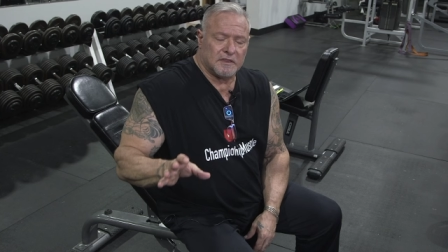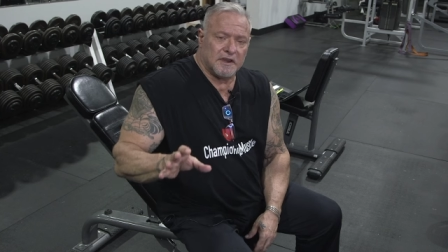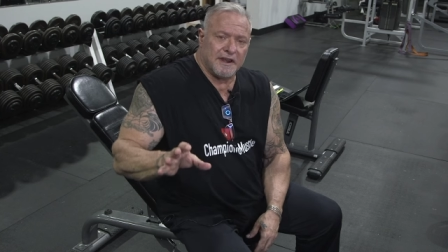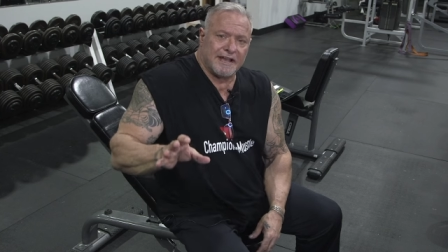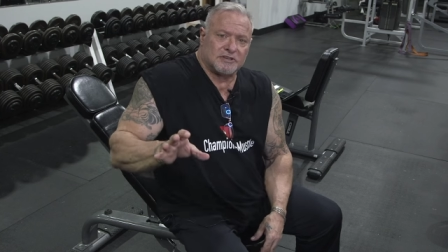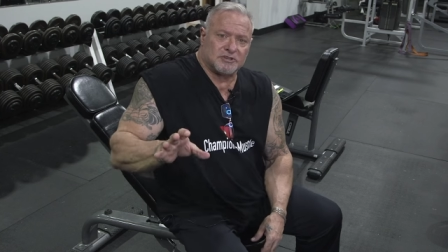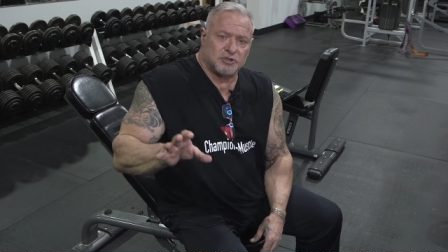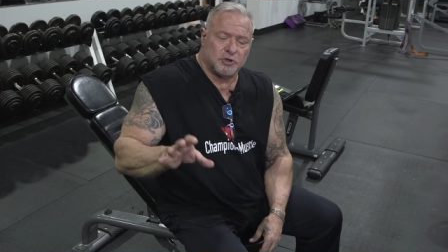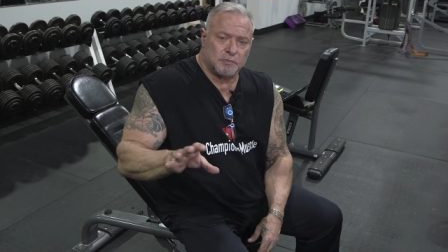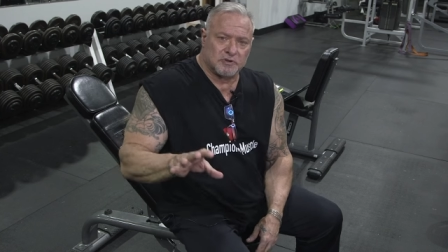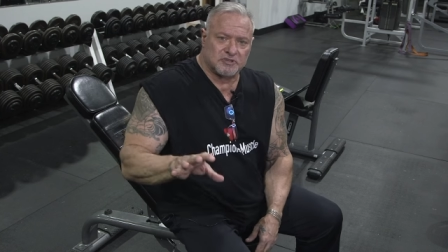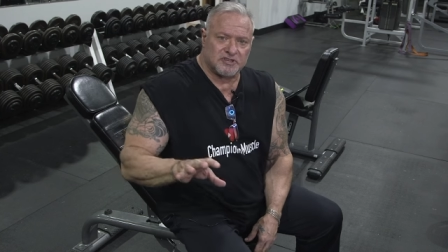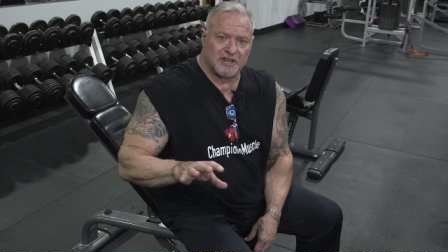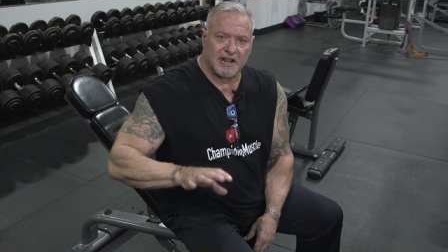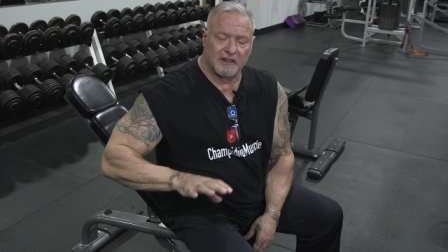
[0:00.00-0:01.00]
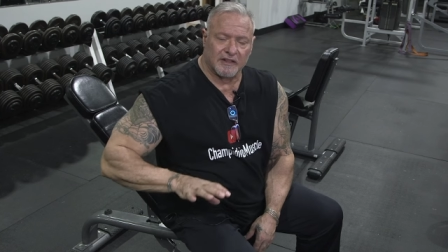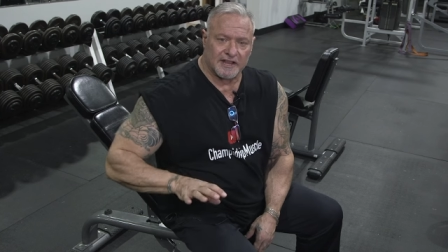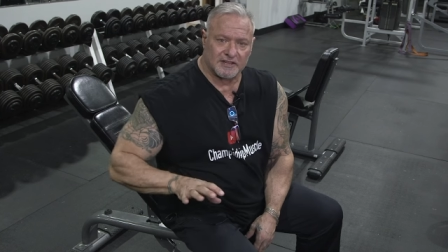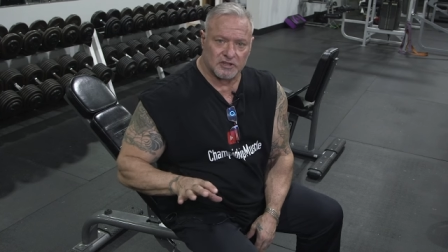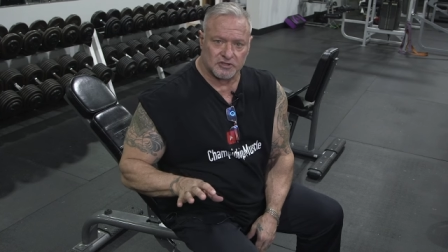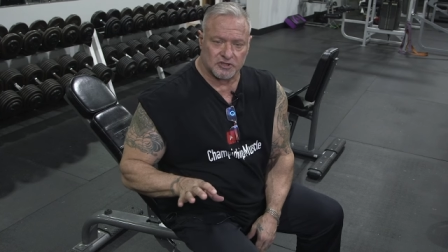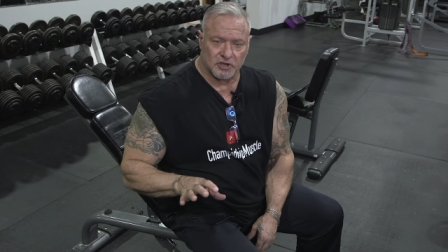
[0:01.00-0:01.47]
the next superset I
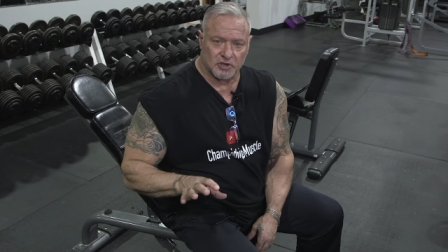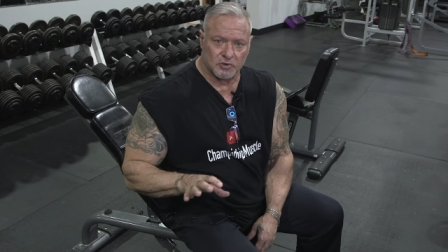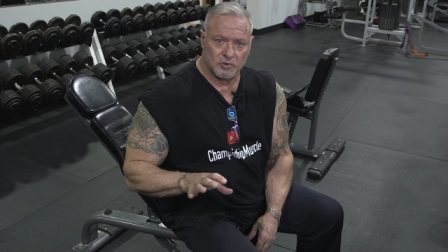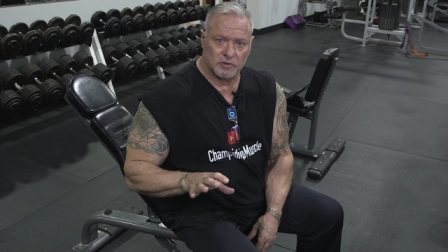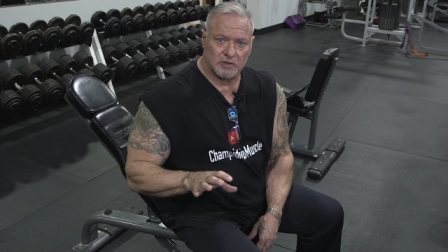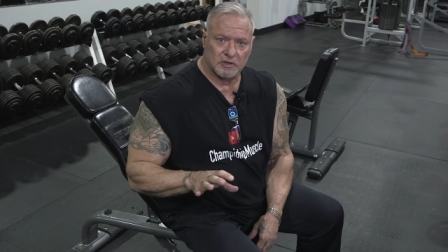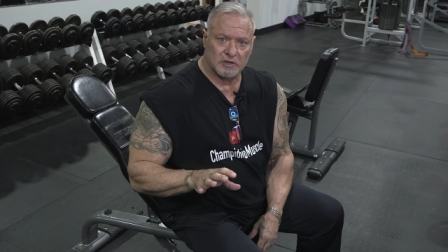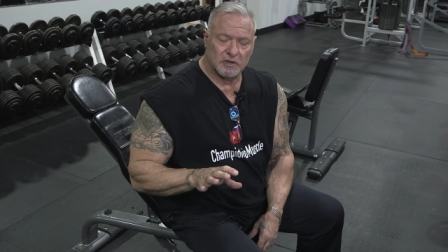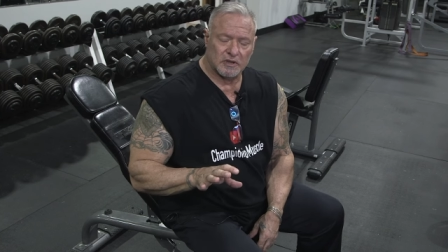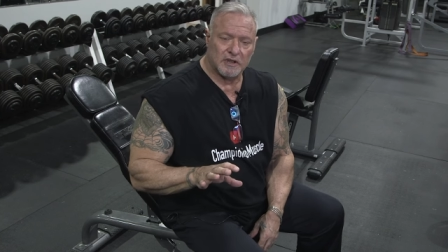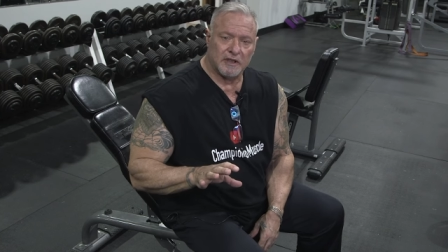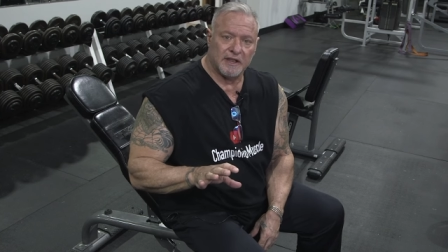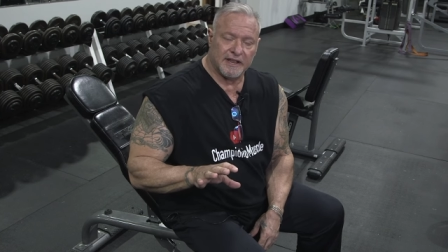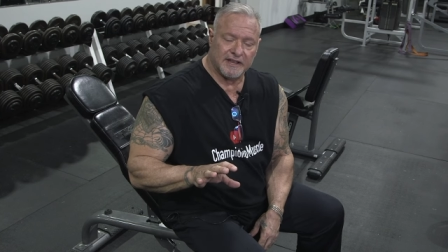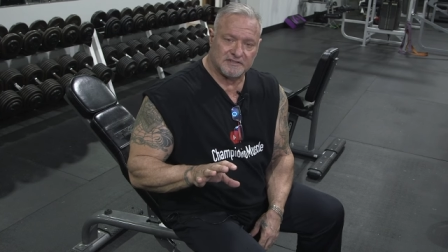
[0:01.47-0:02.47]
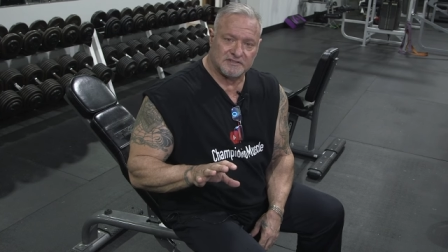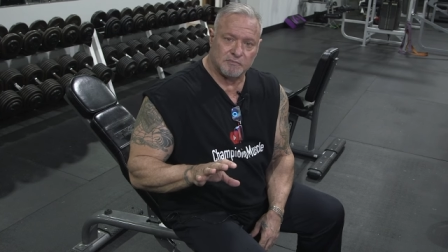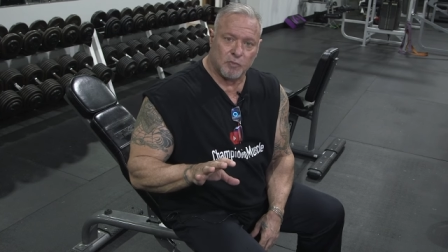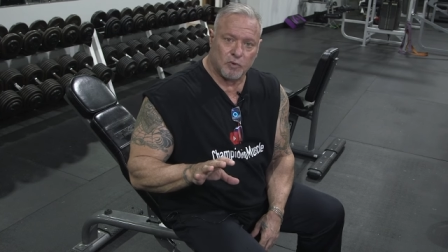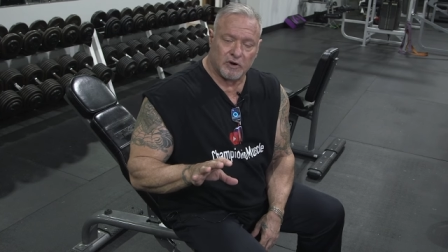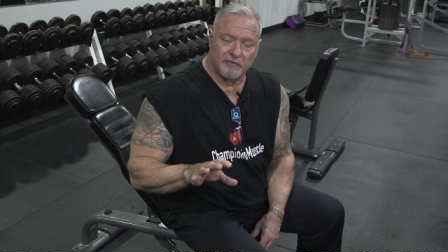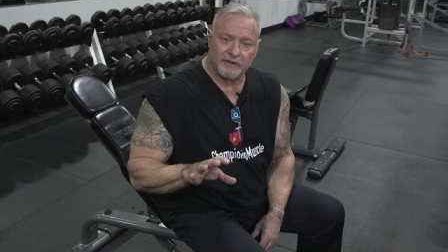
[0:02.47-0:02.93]
like to do is
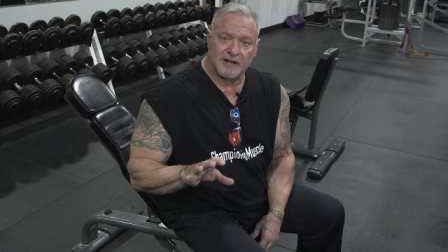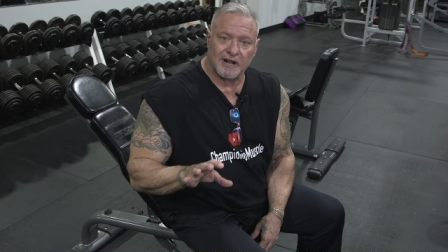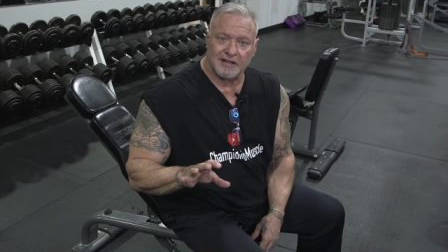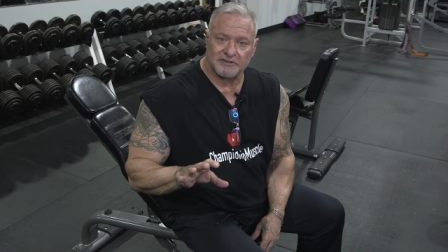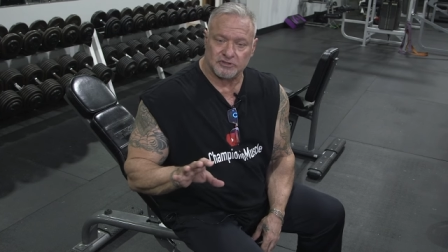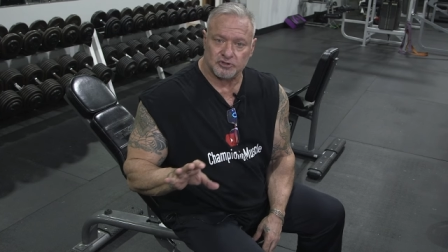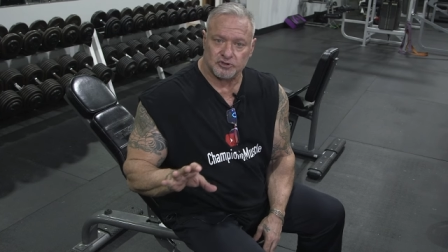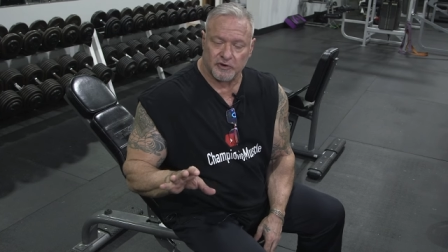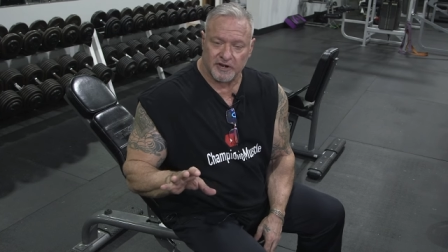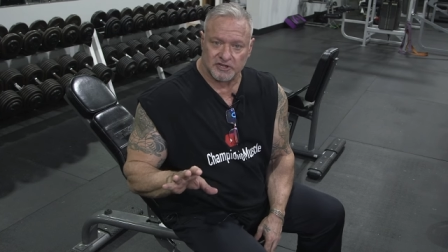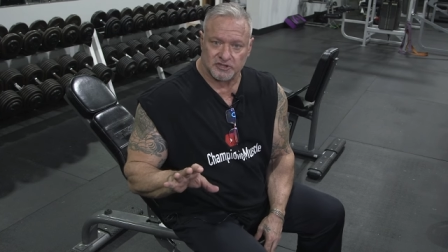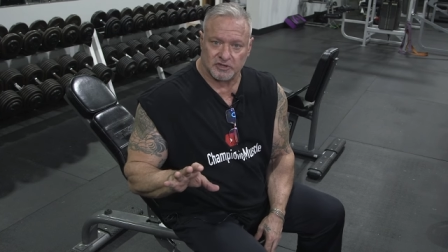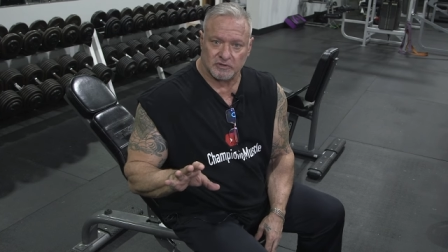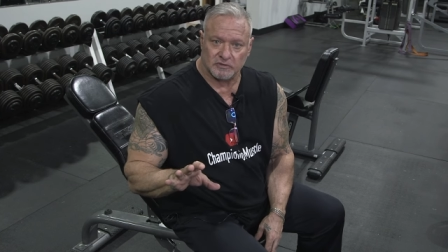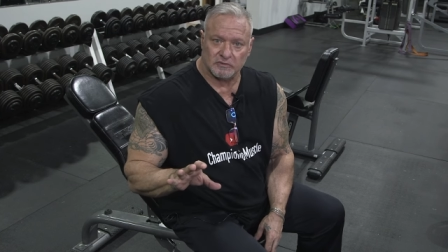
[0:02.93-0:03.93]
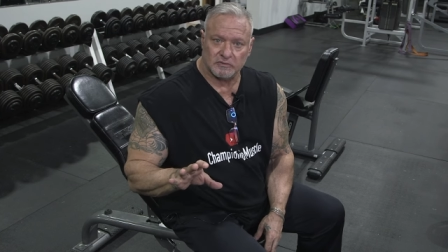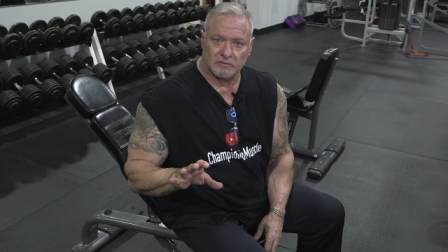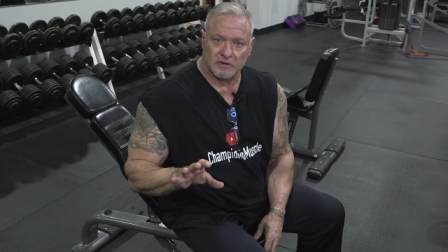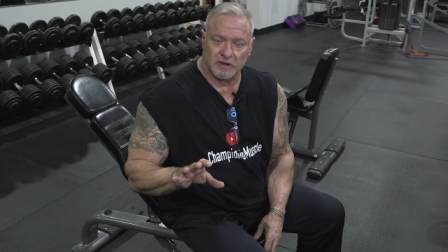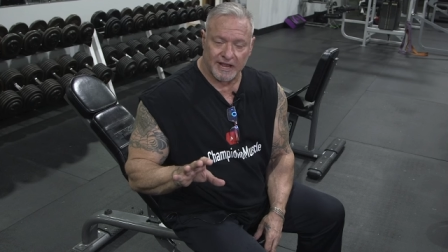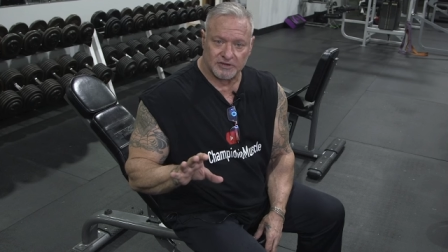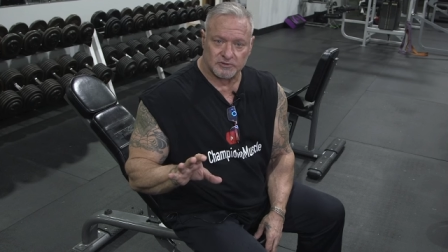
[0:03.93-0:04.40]
more of a concentration
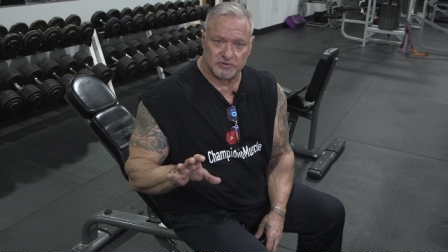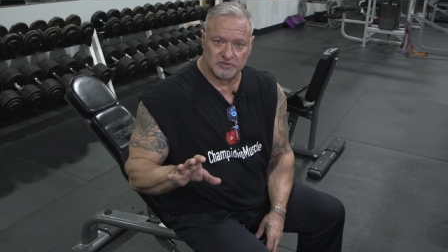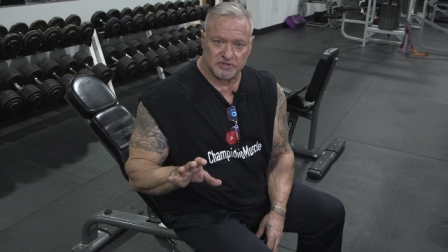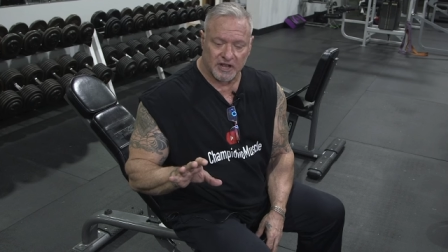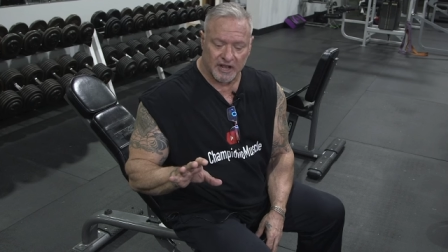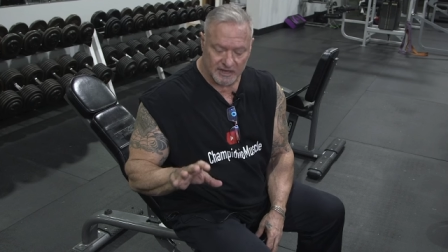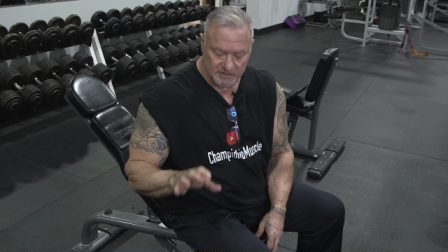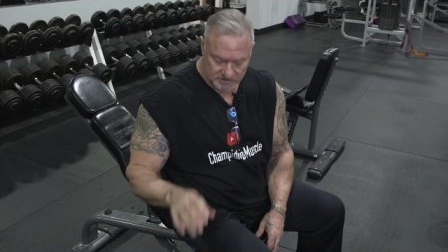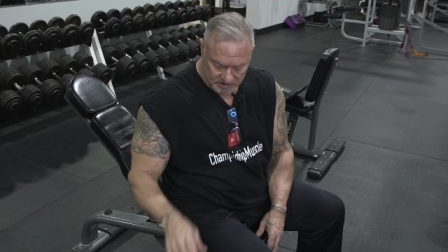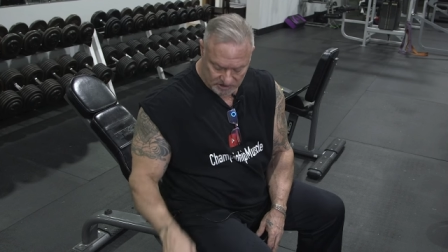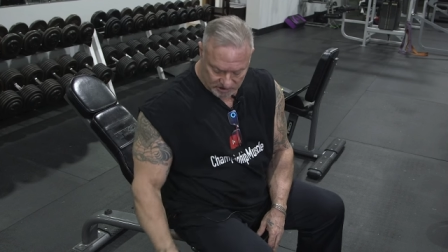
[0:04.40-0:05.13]
exercise.